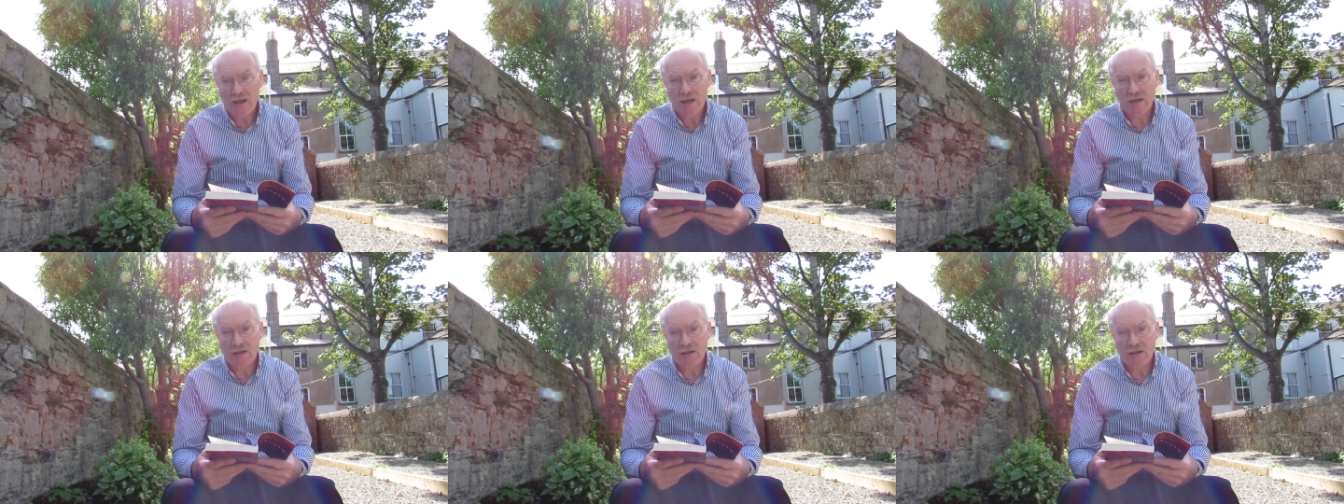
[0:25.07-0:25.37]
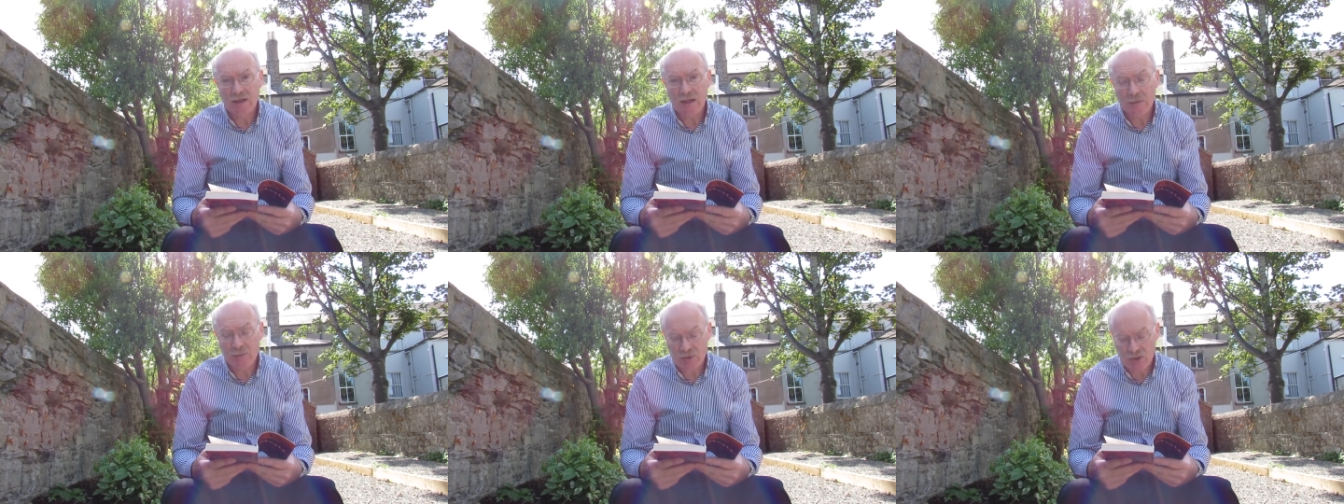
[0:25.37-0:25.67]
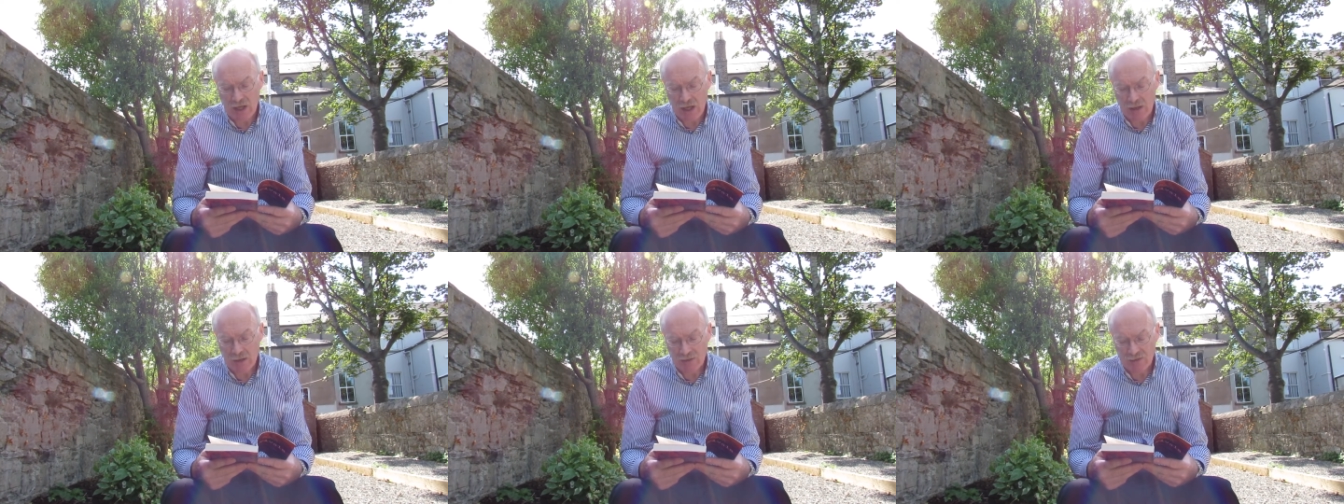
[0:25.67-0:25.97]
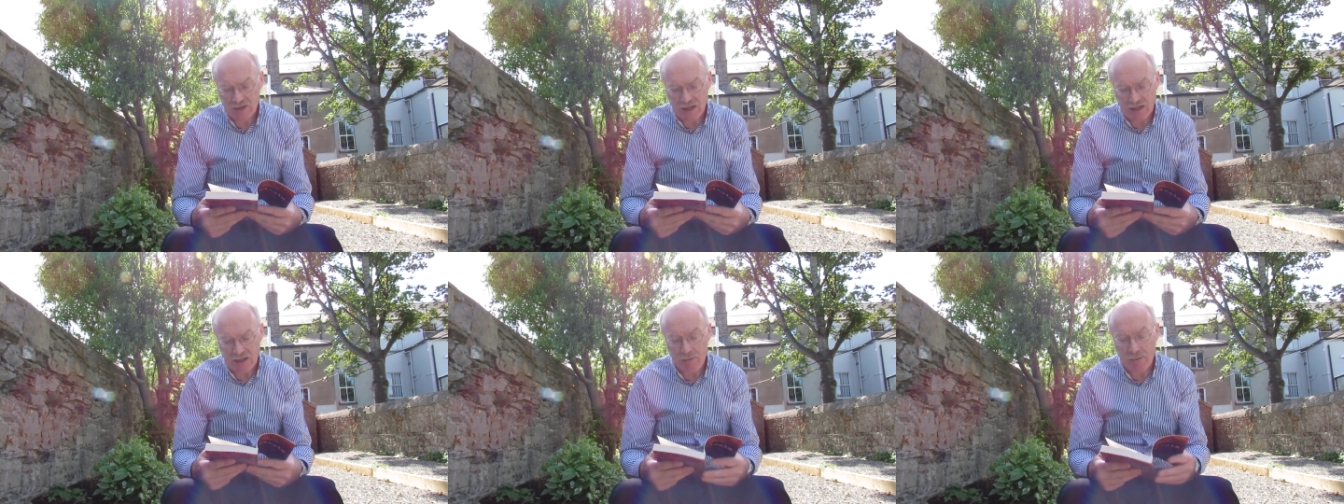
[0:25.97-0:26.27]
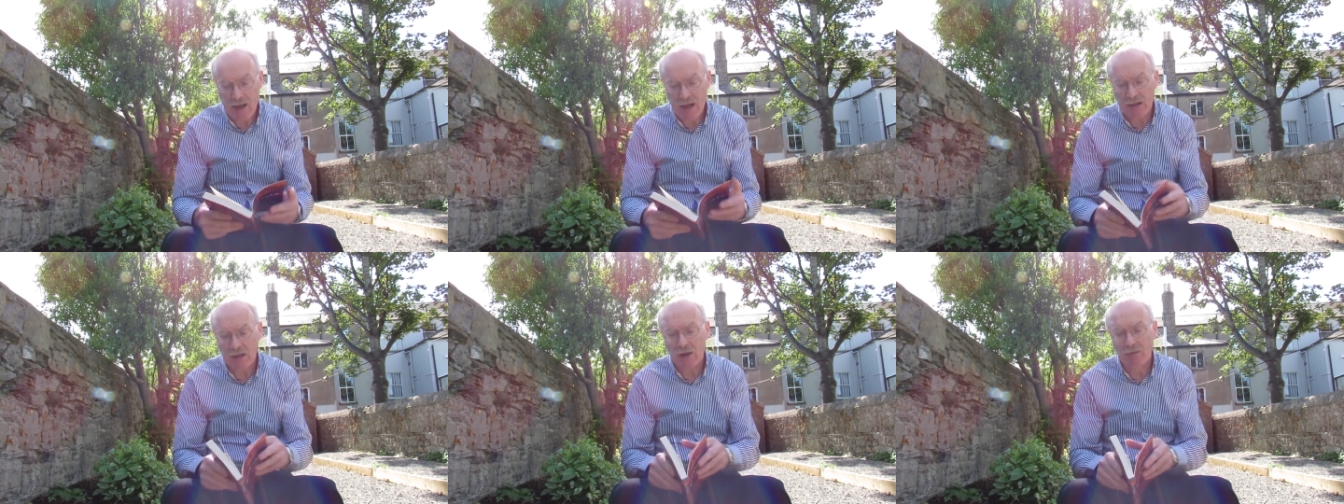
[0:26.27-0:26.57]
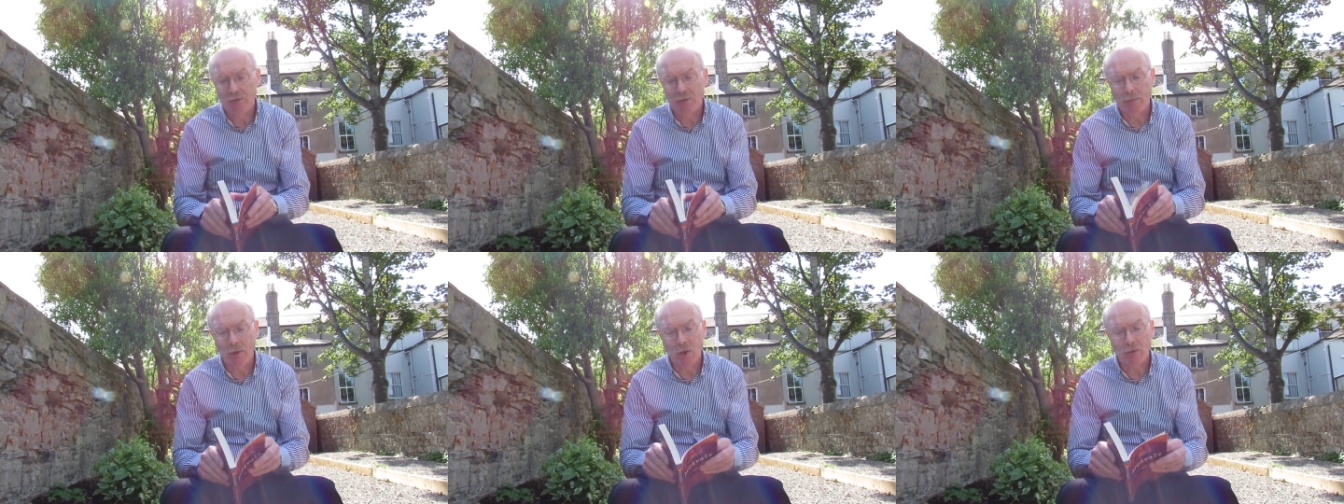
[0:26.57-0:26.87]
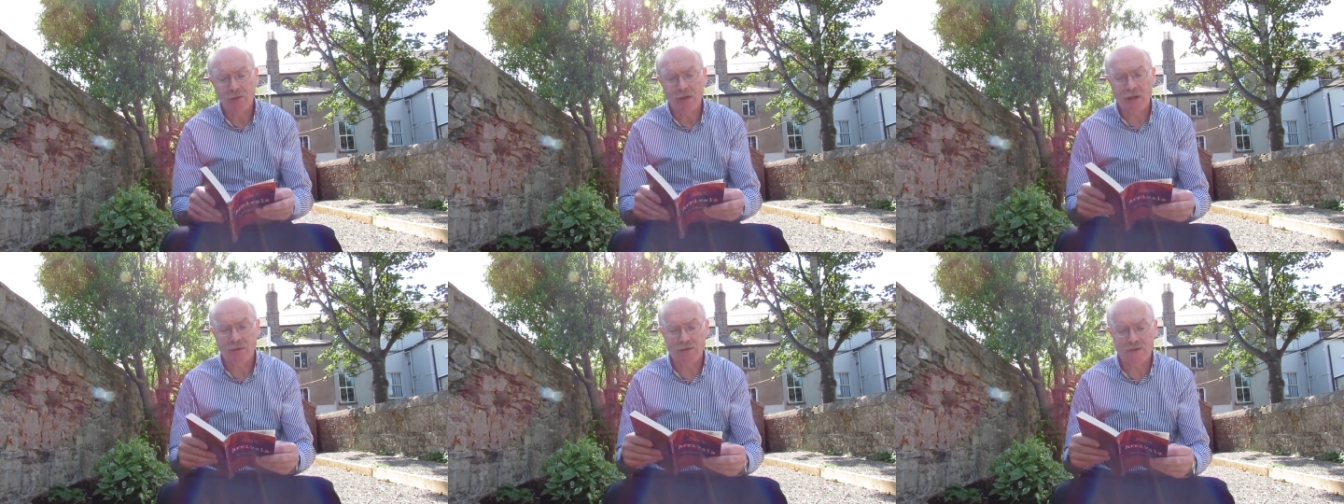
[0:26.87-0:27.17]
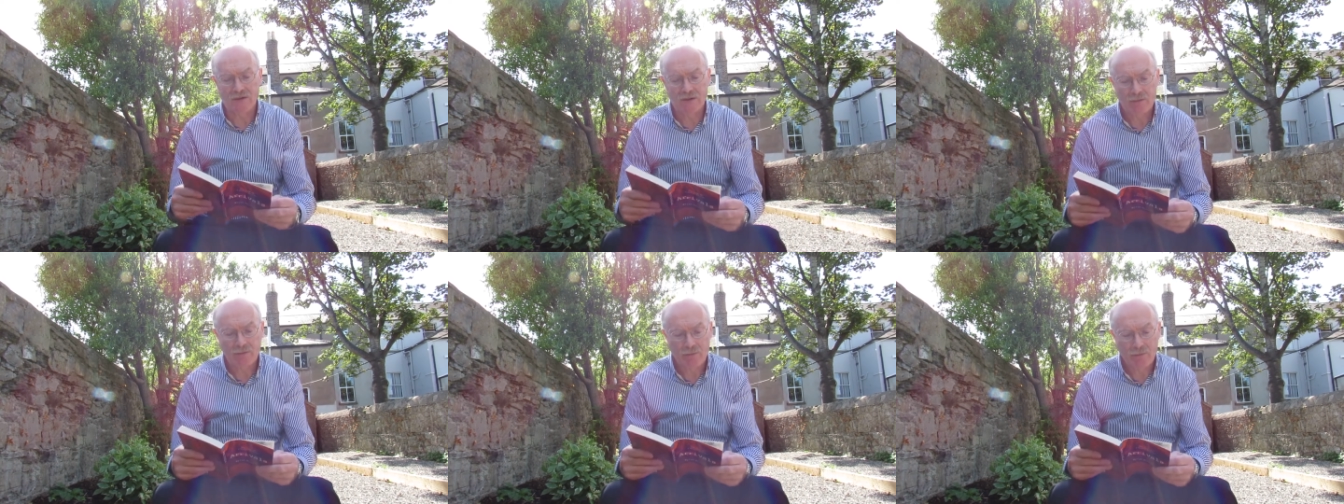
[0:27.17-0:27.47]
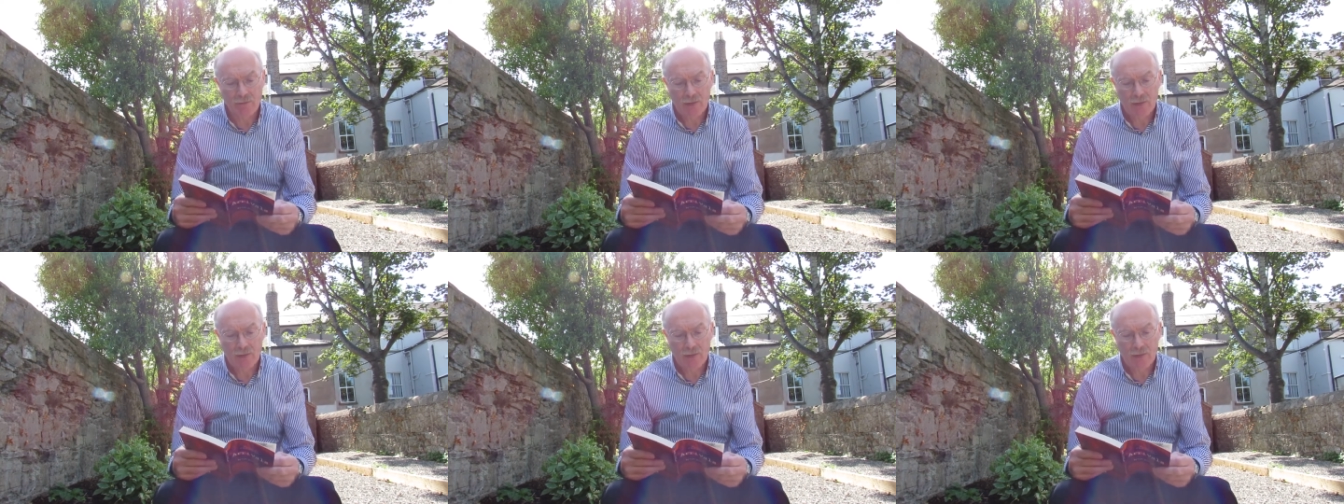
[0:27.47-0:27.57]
in the deep shadows at the back of the boathouse.